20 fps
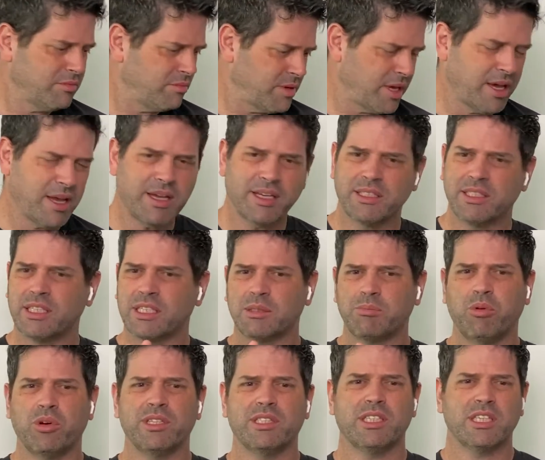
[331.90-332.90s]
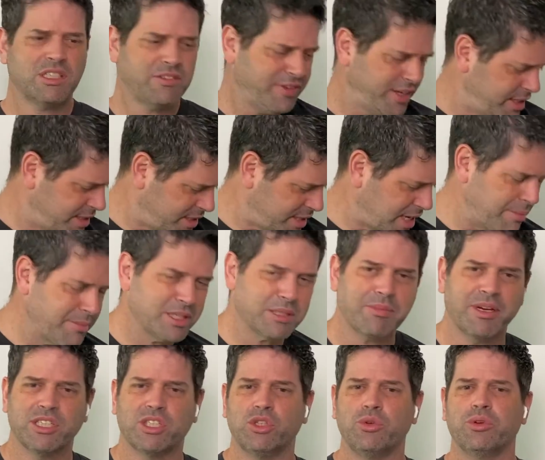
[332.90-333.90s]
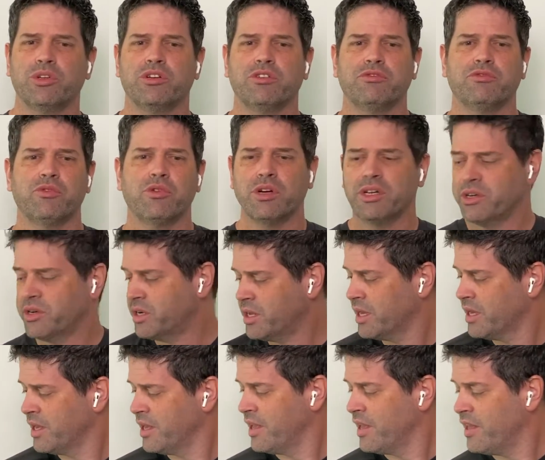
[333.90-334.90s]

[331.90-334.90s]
6.6 feet, same as my 200-400.